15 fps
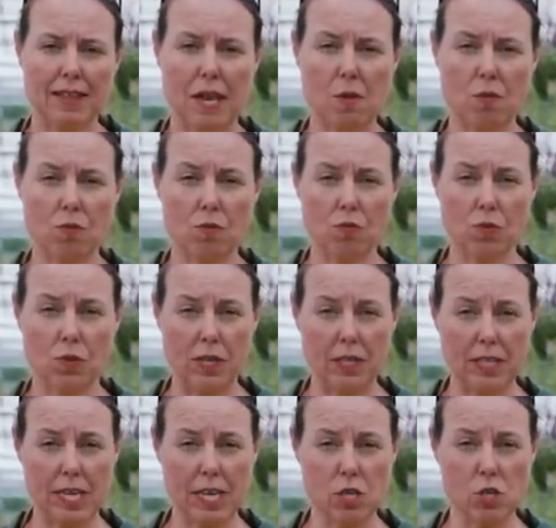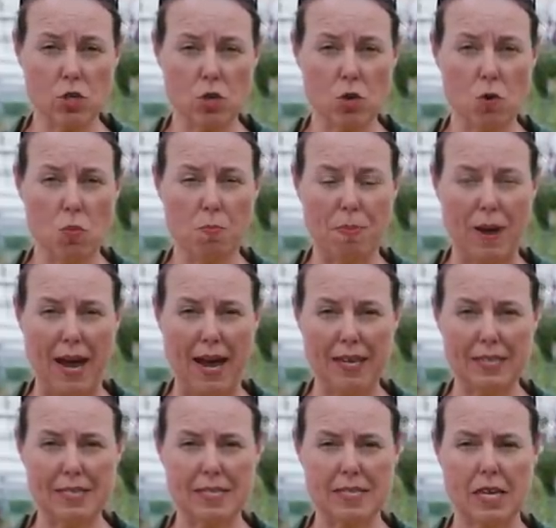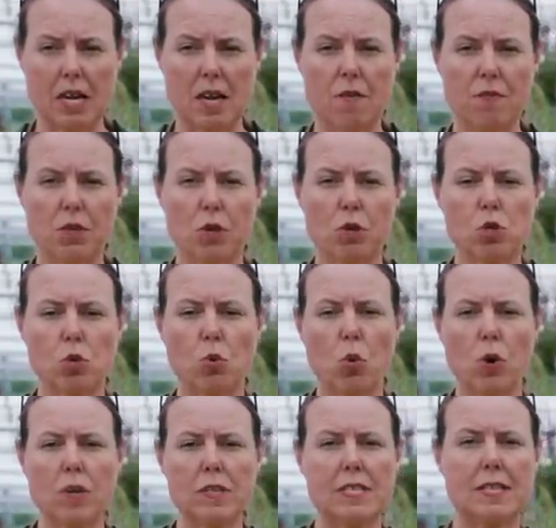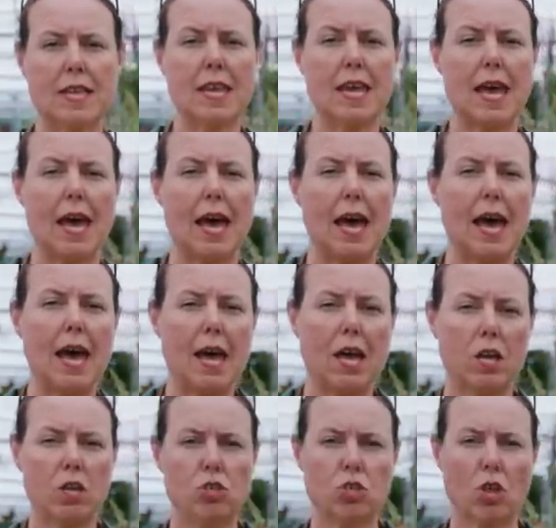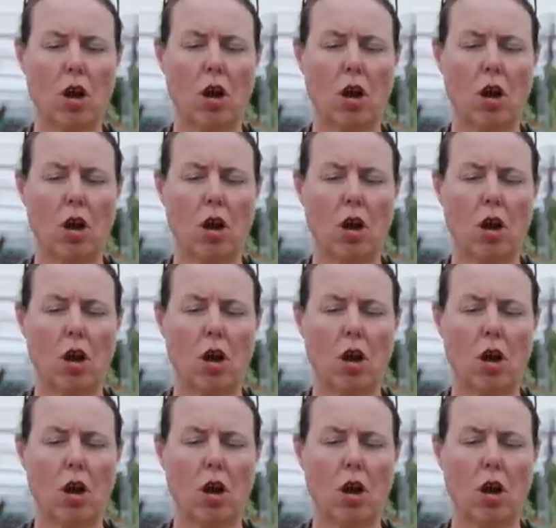they really do best if they're towards the edge